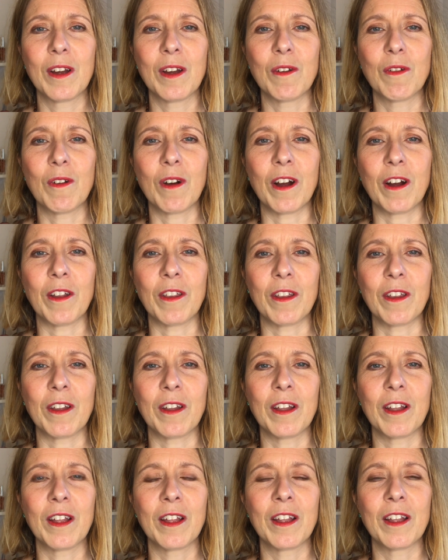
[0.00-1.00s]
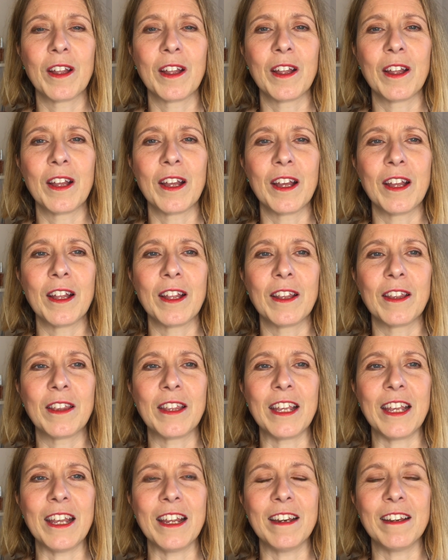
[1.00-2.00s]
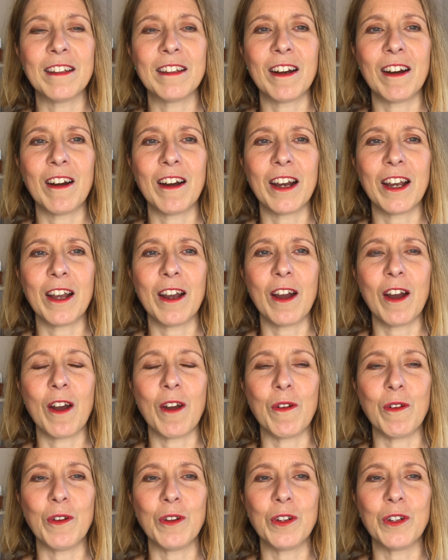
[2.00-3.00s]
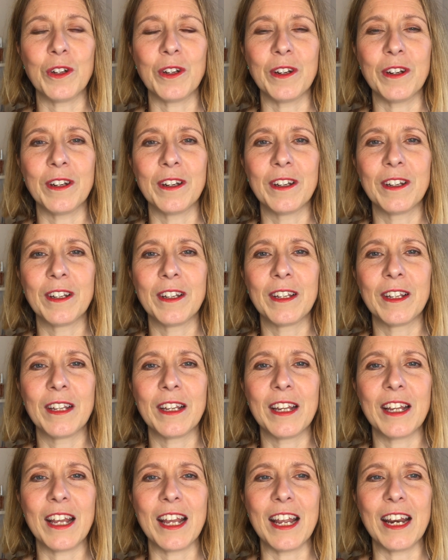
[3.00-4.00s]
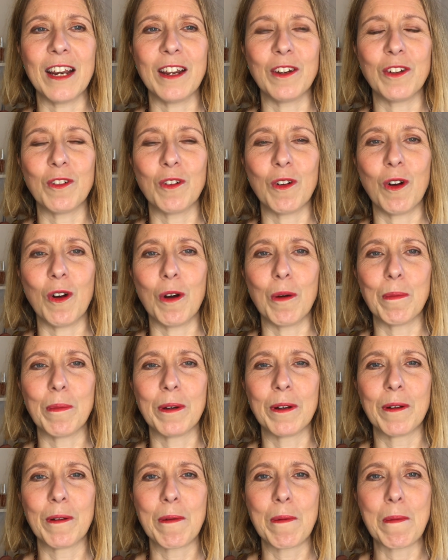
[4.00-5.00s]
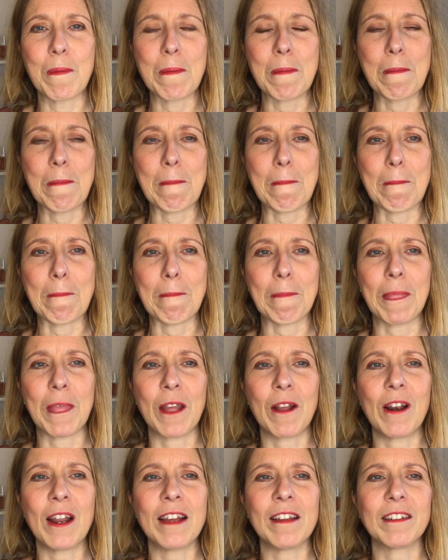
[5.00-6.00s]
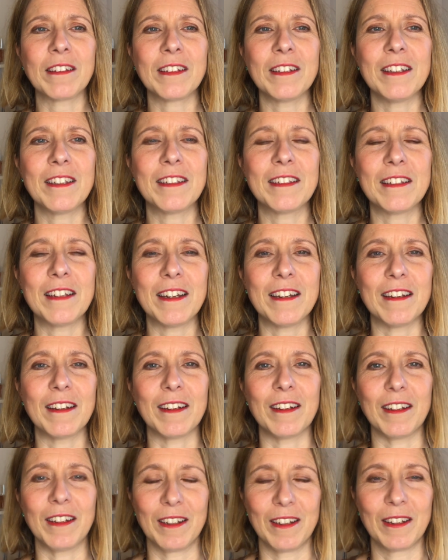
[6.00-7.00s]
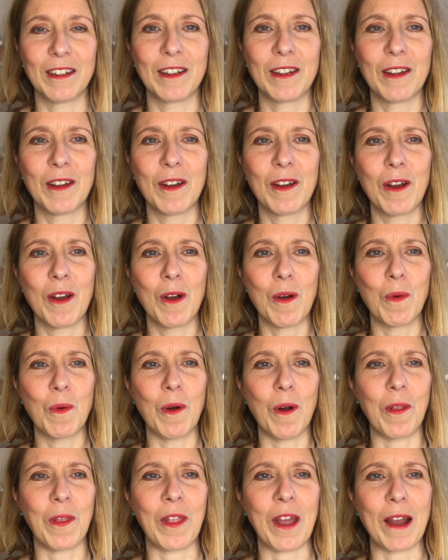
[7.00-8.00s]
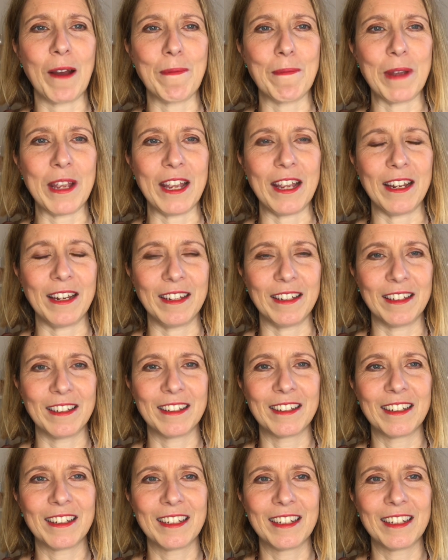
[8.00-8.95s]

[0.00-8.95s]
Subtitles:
rather the entire ocean in a drop. So let's consider what that means.